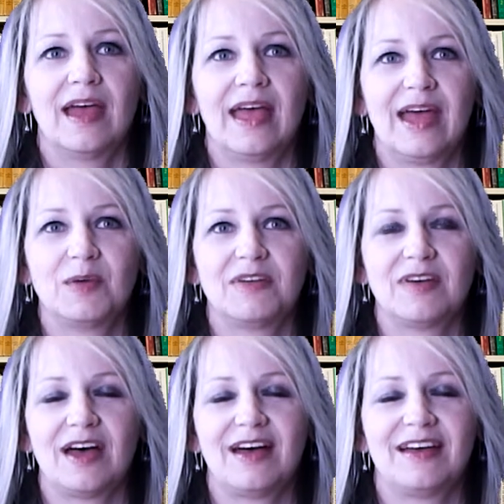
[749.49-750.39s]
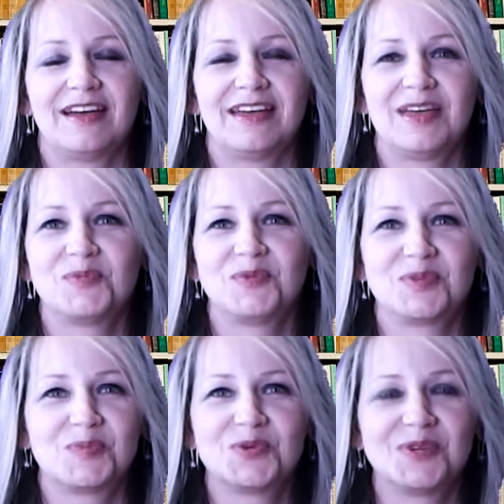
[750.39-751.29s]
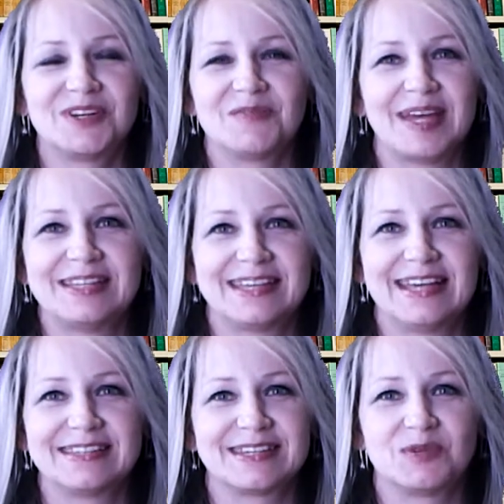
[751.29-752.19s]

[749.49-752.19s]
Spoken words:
However, the book wouldn't have made sense,